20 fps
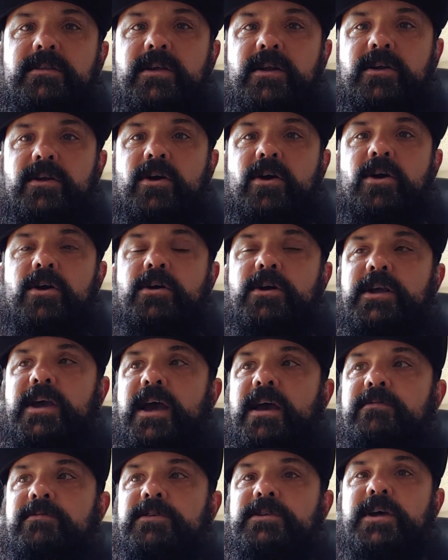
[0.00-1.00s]
that already
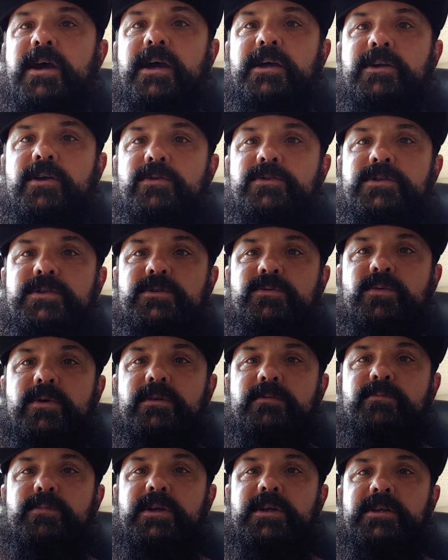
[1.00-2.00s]
have a diagnosis
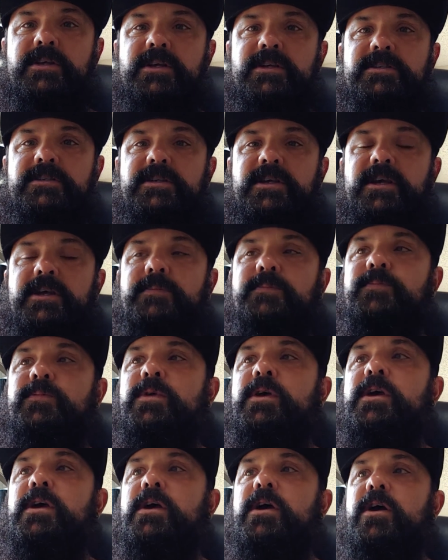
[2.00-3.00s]
with PTSD
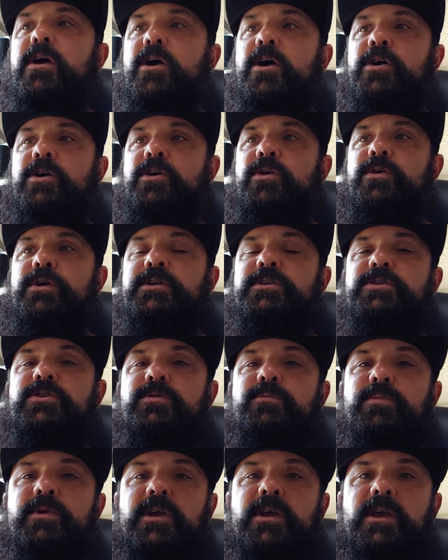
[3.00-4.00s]
are going
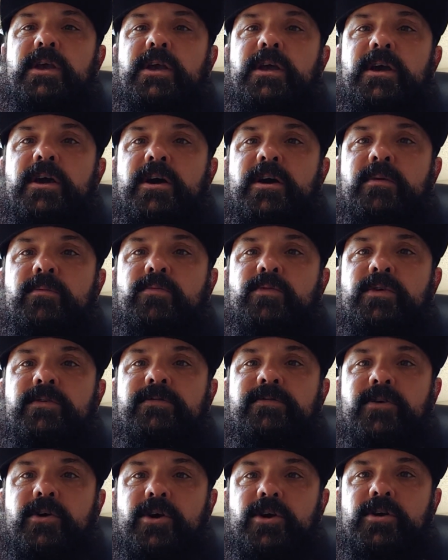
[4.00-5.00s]
to be
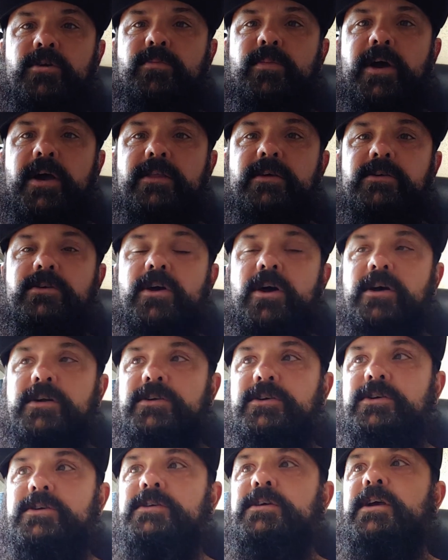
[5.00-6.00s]
referred by their
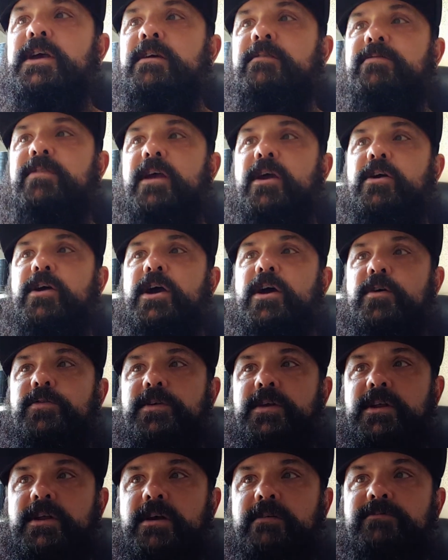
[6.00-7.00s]
doctor if they are
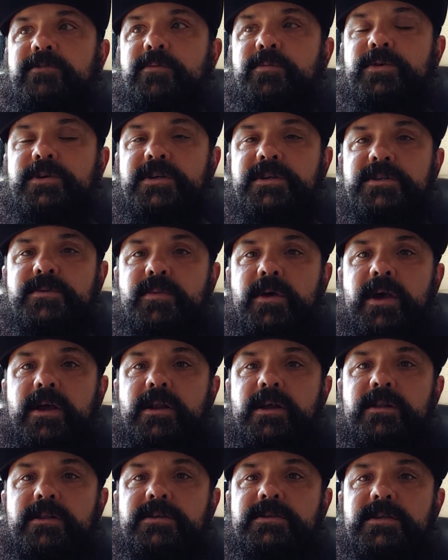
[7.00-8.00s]
healthy enough to participate
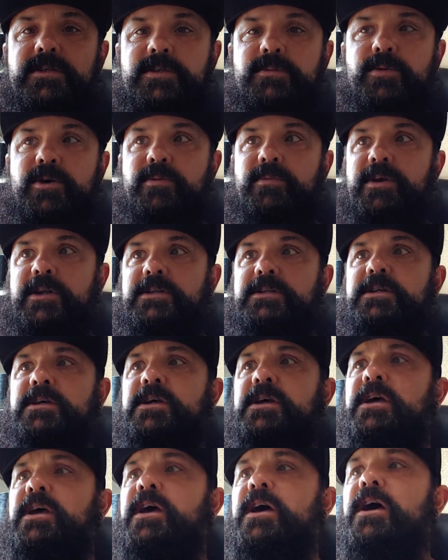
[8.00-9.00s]
in this experiment.
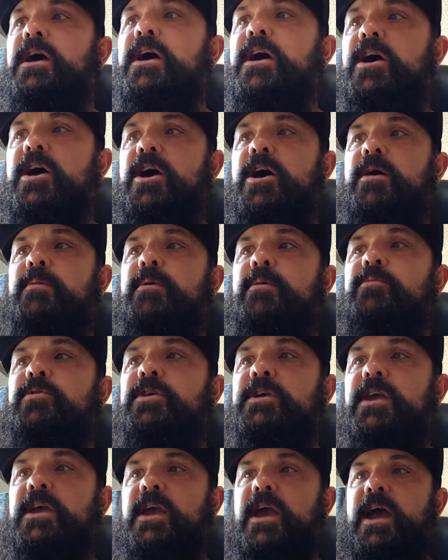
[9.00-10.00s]
I'm
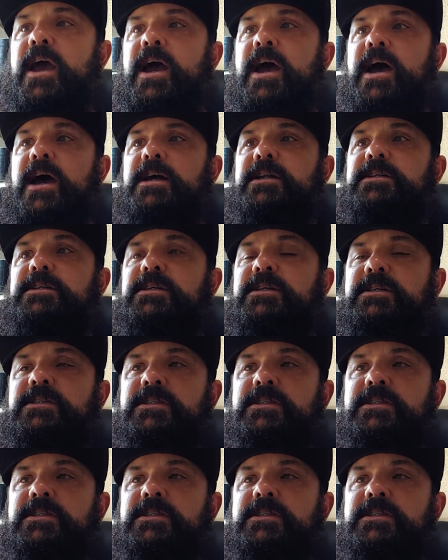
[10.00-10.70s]
looking at